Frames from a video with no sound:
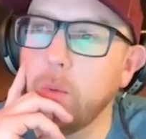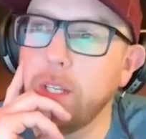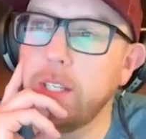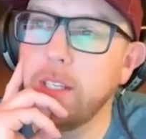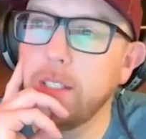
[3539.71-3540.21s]

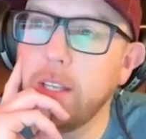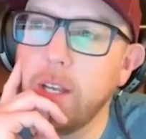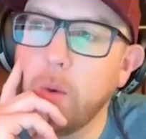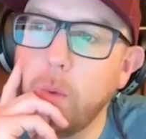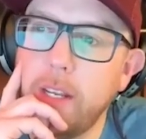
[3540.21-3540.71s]
which is
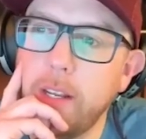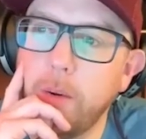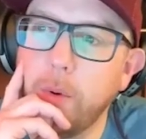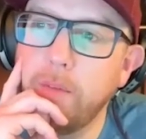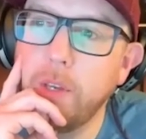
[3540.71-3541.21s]
we did
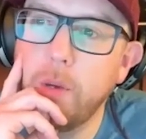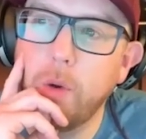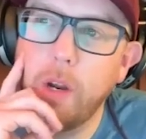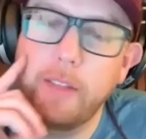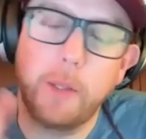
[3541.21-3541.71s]
a
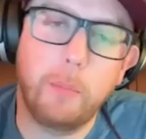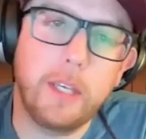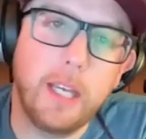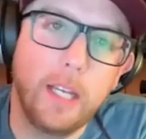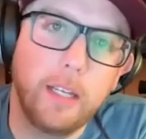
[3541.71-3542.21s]
review at the
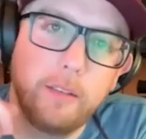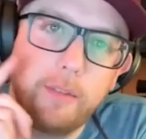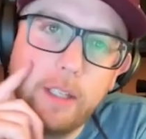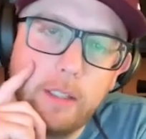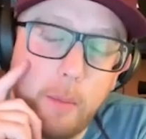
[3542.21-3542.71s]
beginning
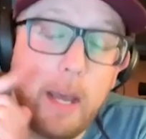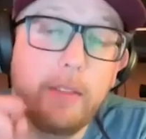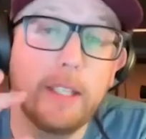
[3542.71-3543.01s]
of this about